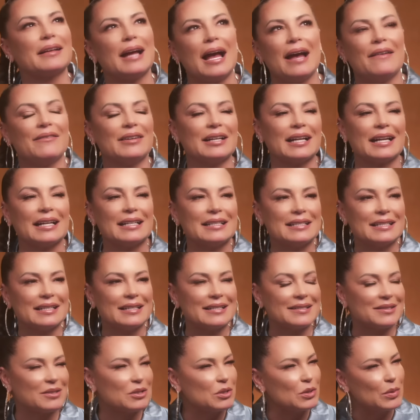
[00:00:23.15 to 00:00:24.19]
having
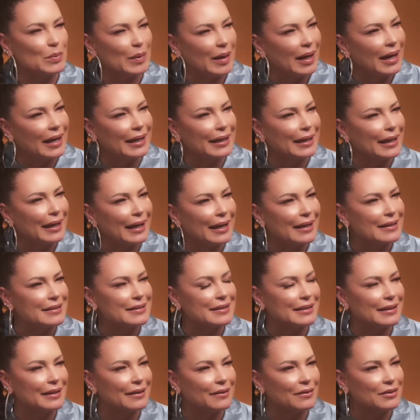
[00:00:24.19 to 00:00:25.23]
ideas to do
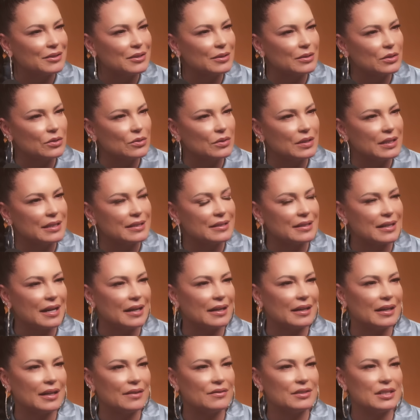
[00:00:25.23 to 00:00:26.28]
podcasting or to do these kind
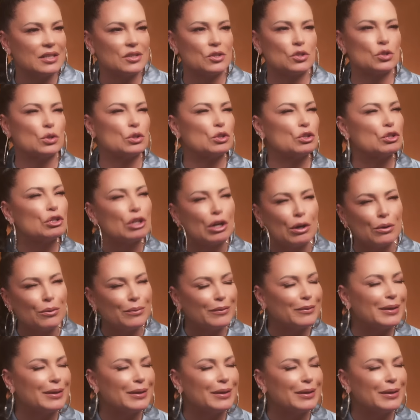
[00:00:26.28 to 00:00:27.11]
of conversations or show.